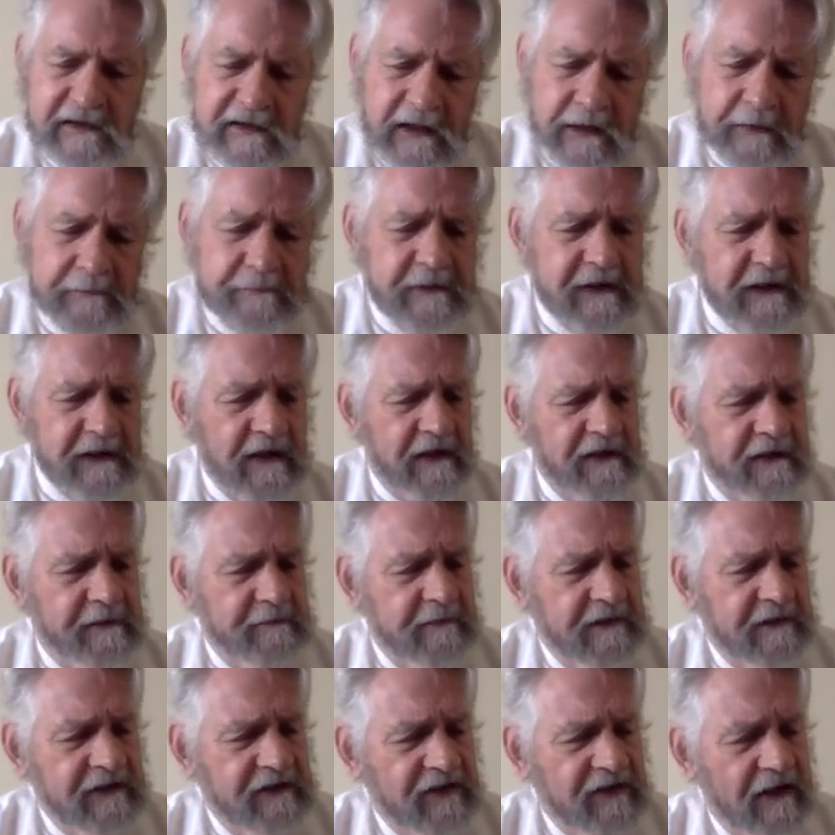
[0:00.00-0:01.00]
And we're going to
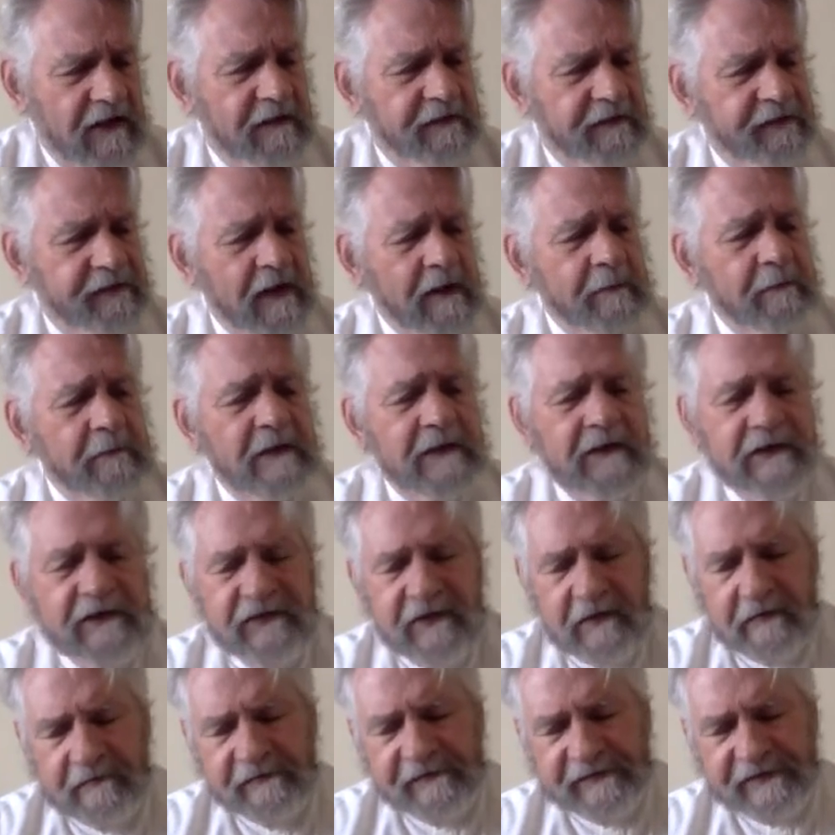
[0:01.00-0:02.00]
meet our families
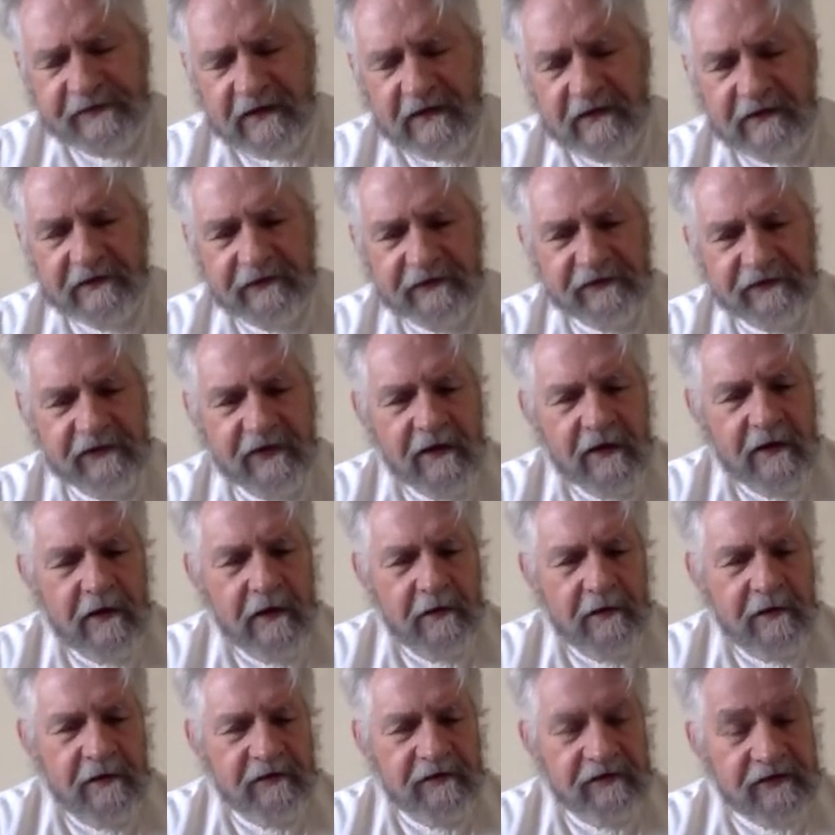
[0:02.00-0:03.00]
in France,
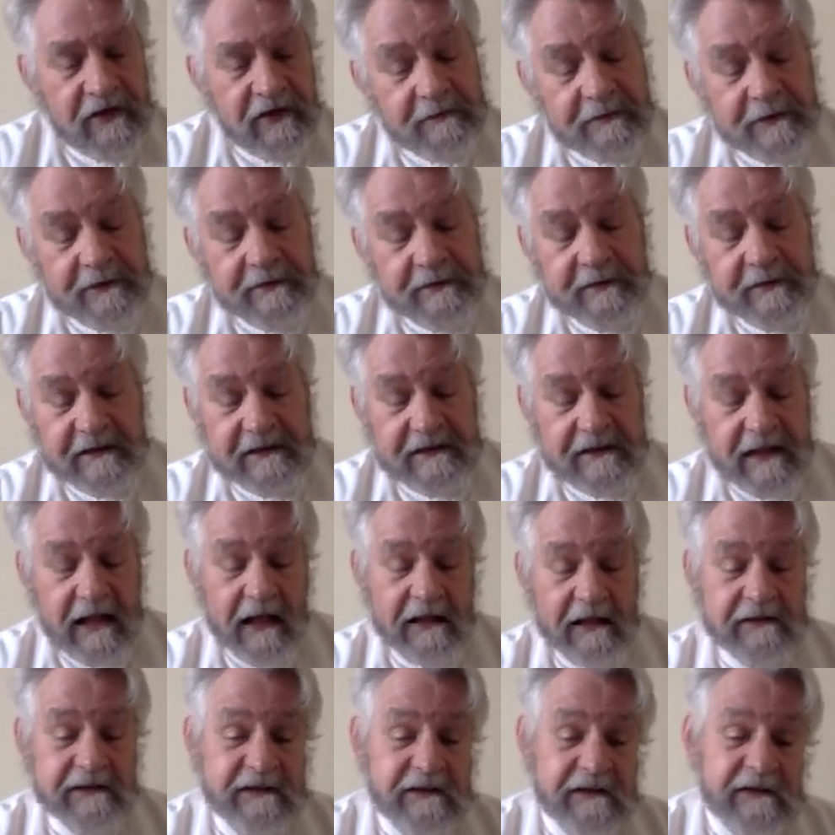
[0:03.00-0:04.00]
some of them in
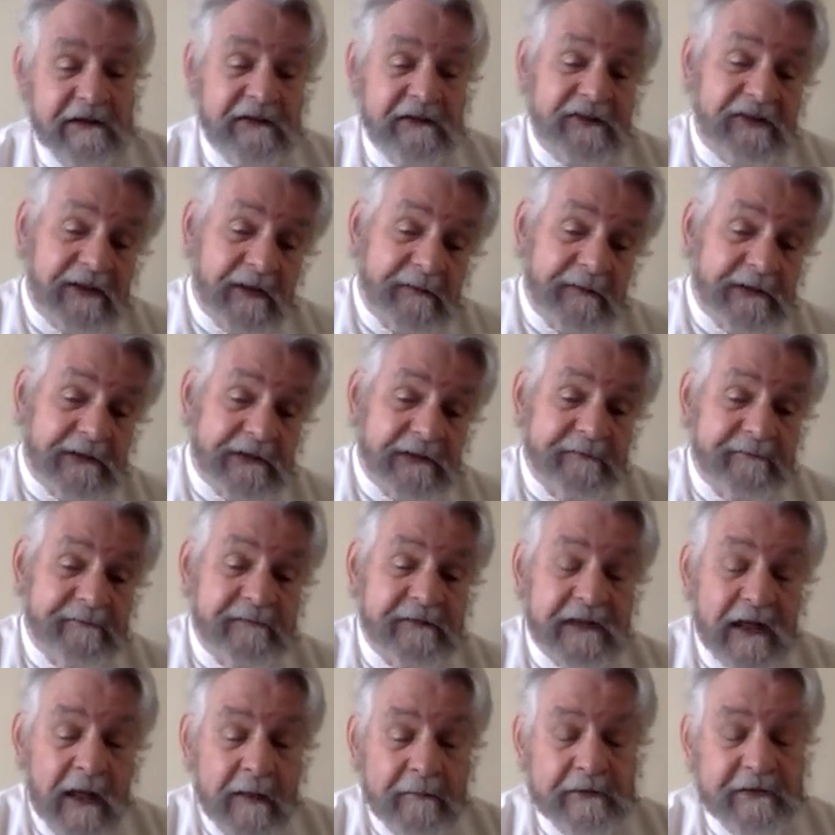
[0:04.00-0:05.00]
Canada, some of them
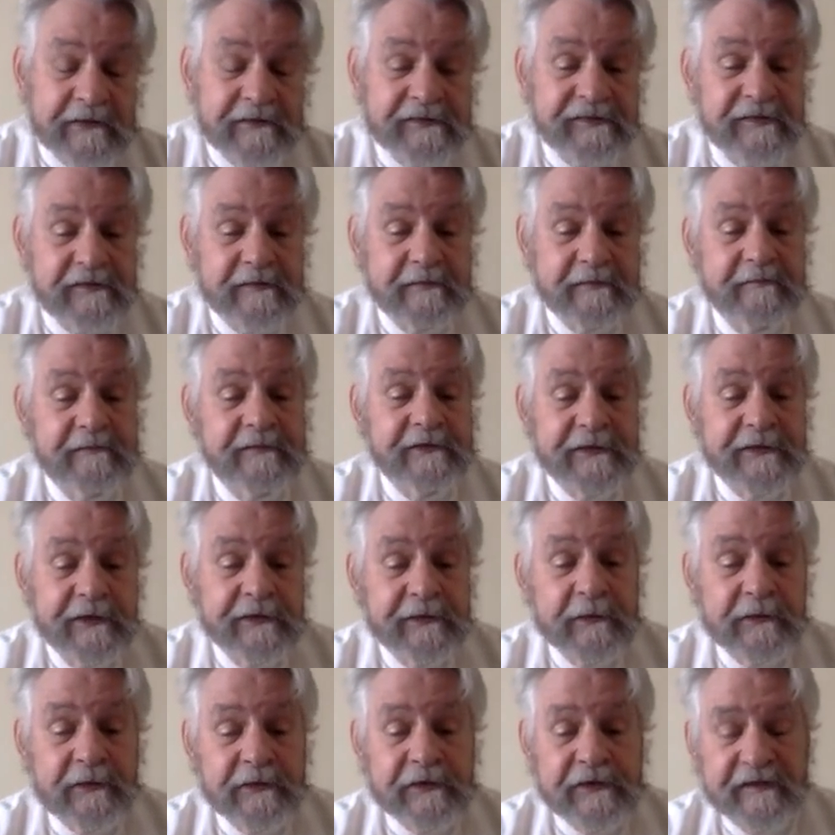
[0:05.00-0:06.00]
coming from the
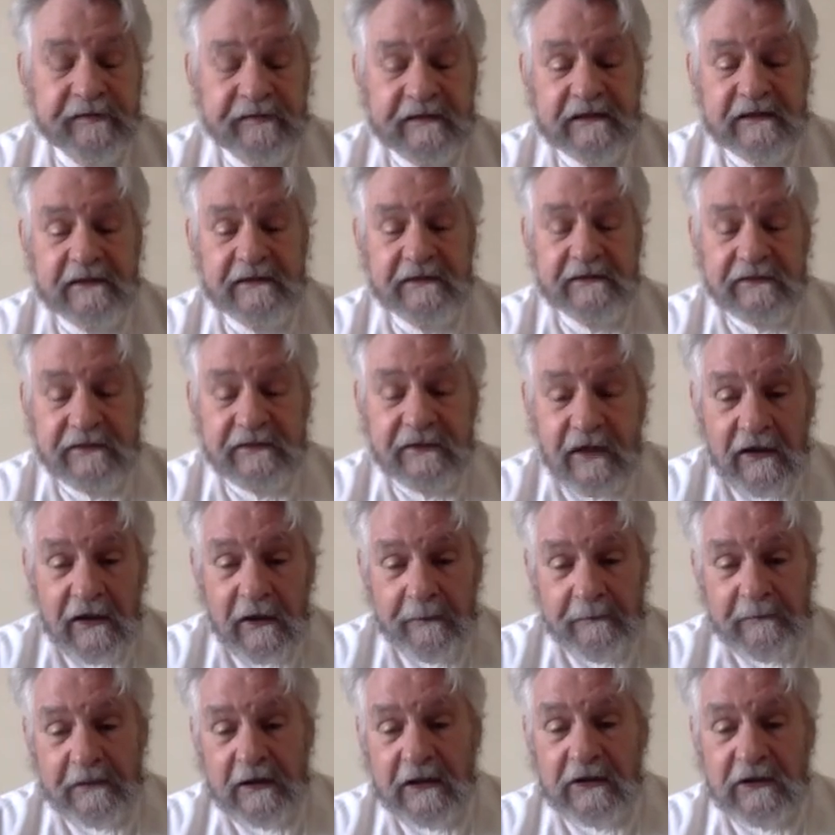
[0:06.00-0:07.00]
north of England. And
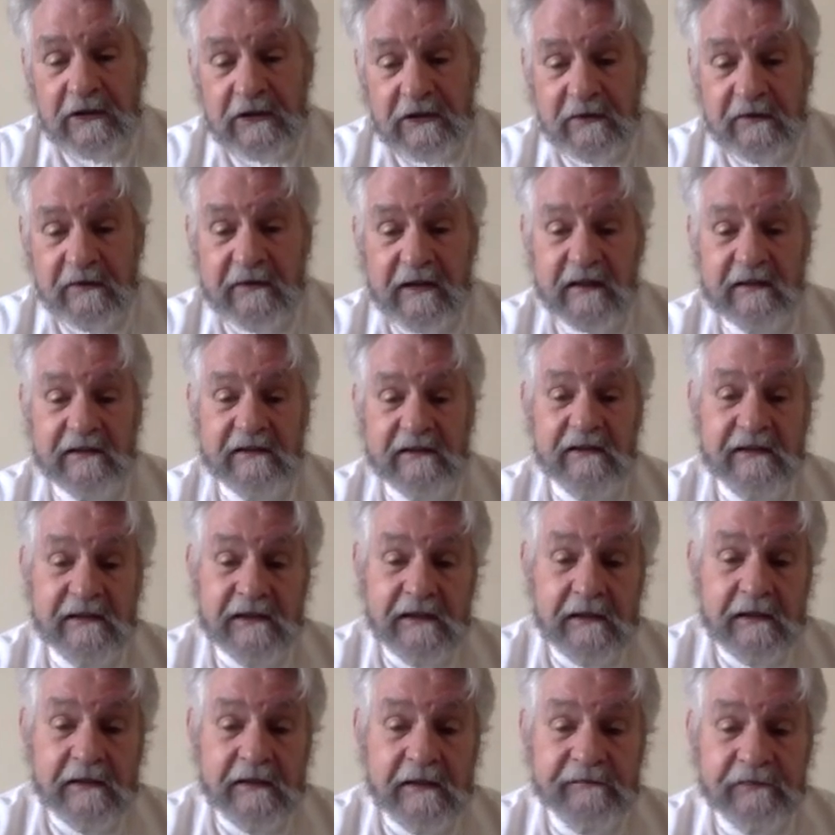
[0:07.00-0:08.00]
we're going to do that at
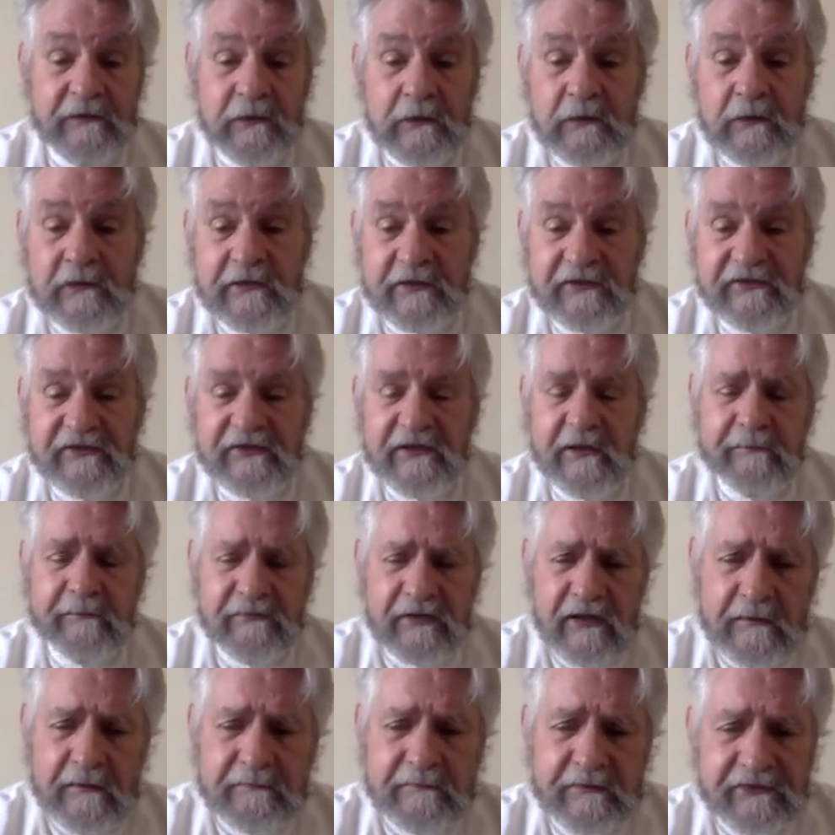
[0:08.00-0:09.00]
the end of August.
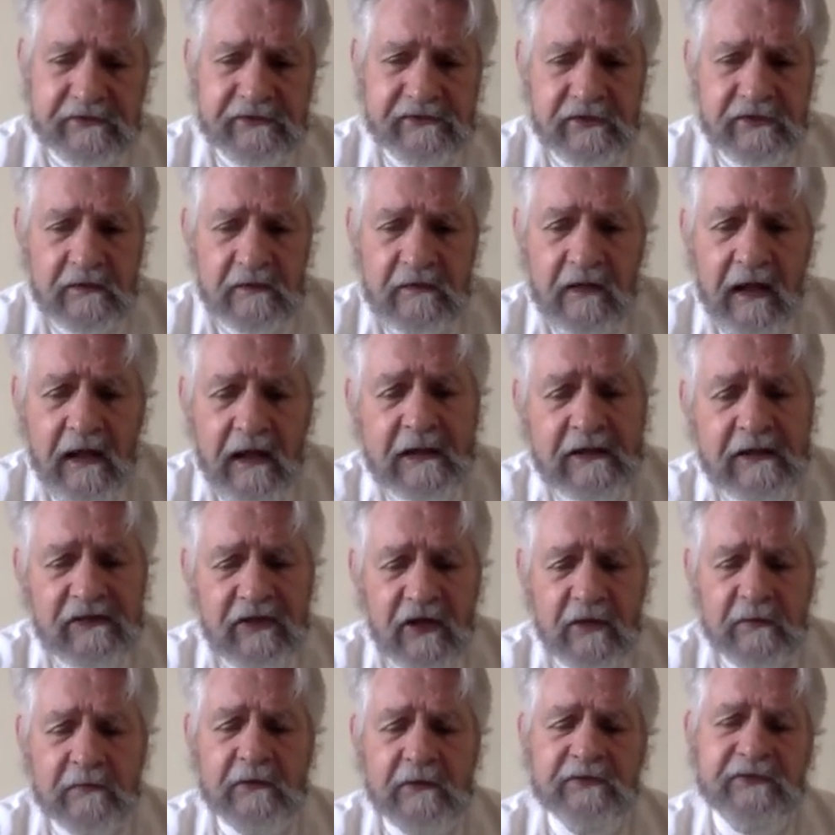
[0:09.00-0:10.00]
September's too late.
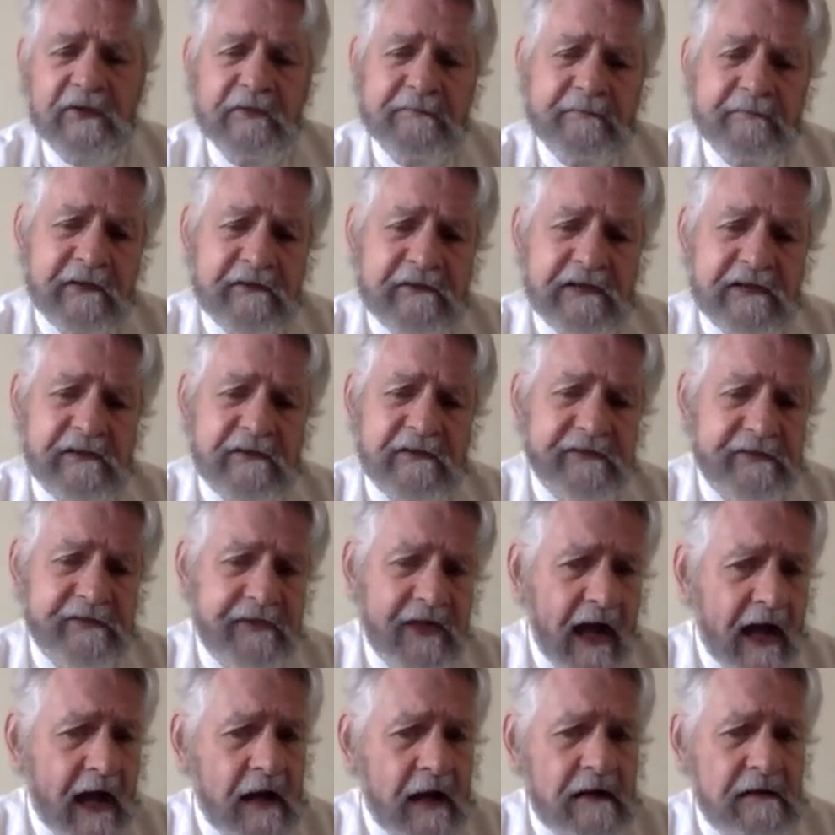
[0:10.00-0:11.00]
I want a miracle
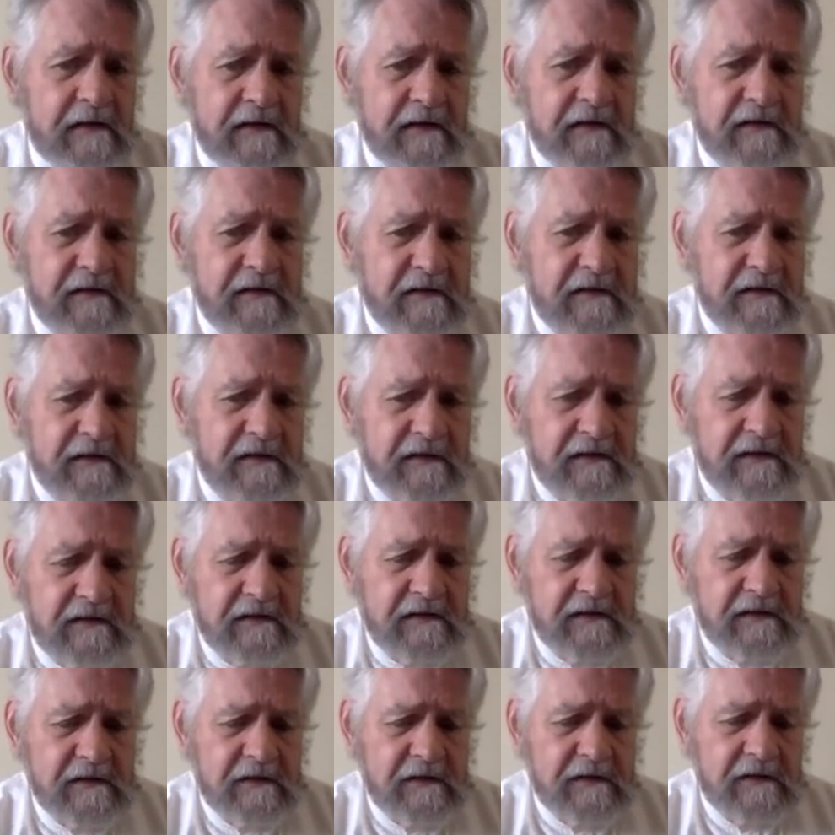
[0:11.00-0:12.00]
now.
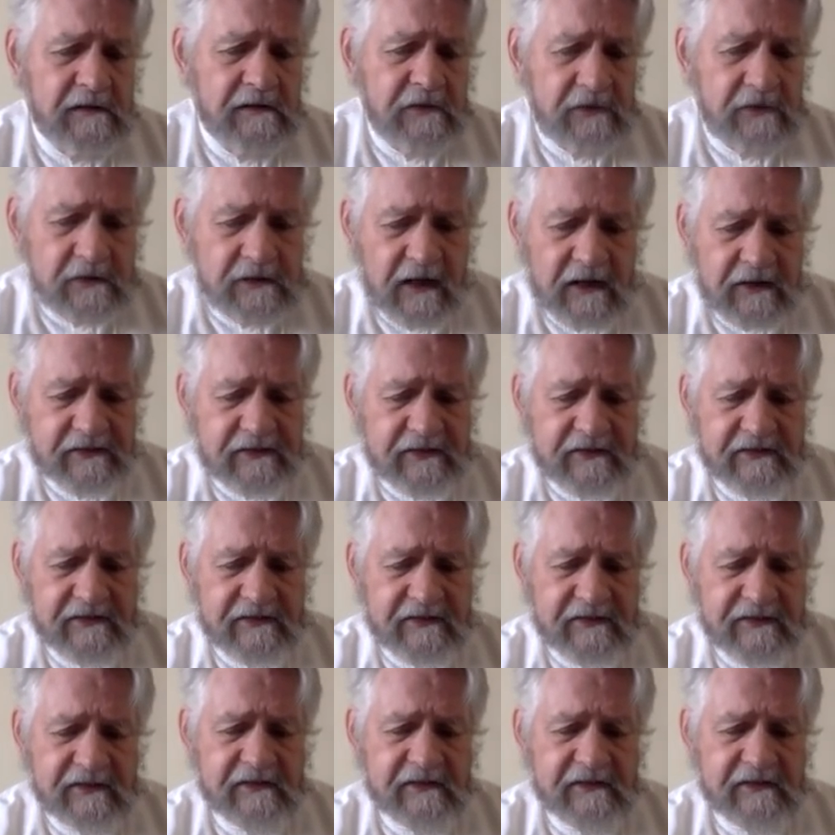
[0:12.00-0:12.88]
Who doesn't?